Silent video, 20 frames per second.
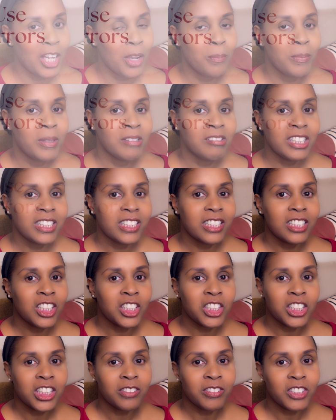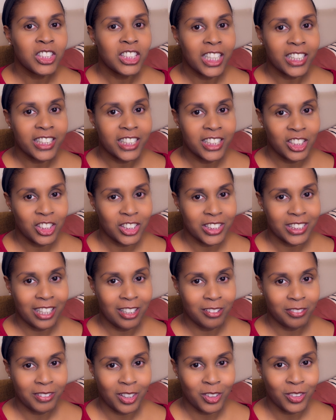Mirrors are not just for checking
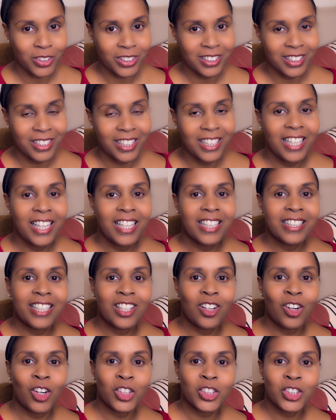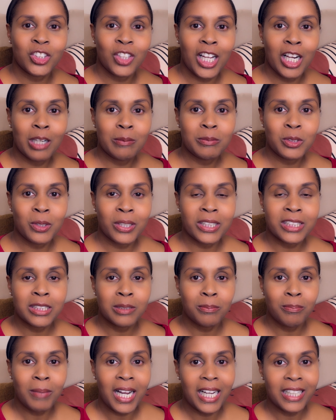yourself out. They also help to
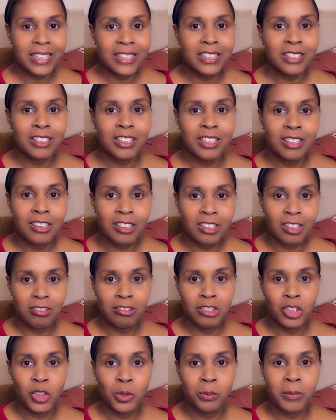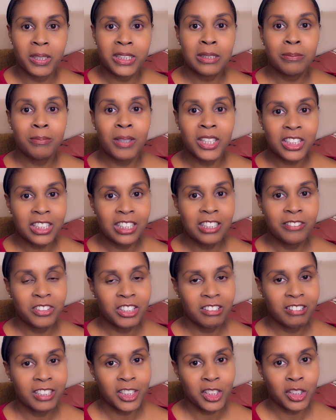expand a room, especially if
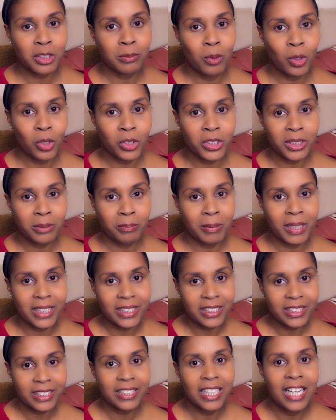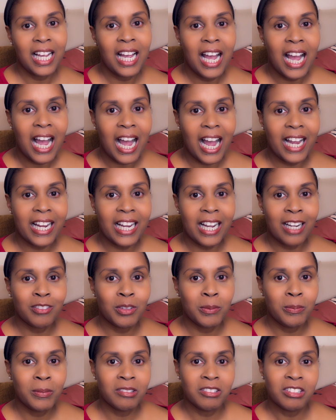you're in a small space. I
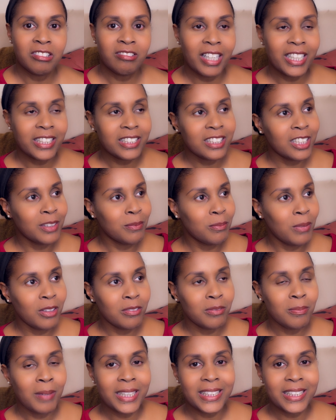have a mirror right above my